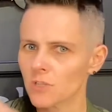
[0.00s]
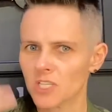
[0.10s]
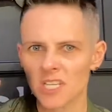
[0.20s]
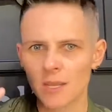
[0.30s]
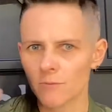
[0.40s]
And
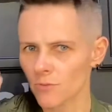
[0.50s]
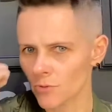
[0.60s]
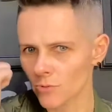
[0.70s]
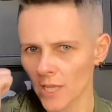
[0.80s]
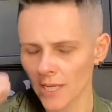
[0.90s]
she came
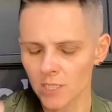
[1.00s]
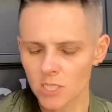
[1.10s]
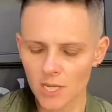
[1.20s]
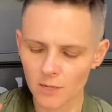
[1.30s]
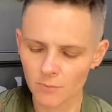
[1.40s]
through like a
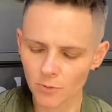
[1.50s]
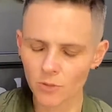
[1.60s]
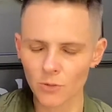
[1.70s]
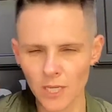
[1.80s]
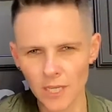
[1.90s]
champ,
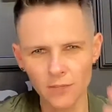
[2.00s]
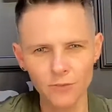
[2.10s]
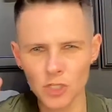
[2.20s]
although it kind of